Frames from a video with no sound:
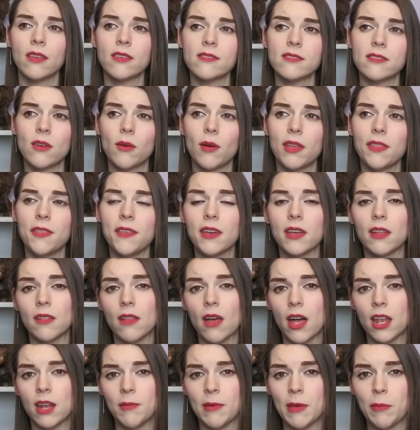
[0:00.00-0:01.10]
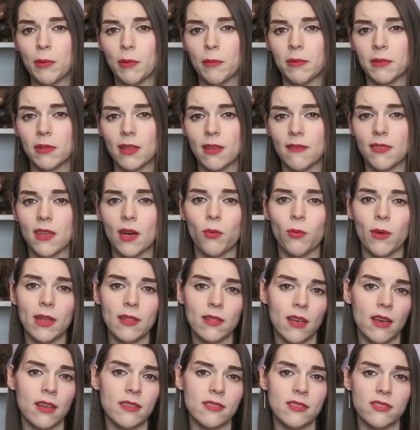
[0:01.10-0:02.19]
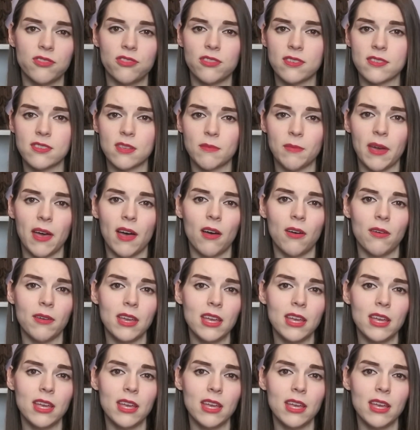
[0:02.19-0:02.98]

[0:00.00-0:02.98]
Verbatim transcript: So I think a lot of people believe that weight loss is just about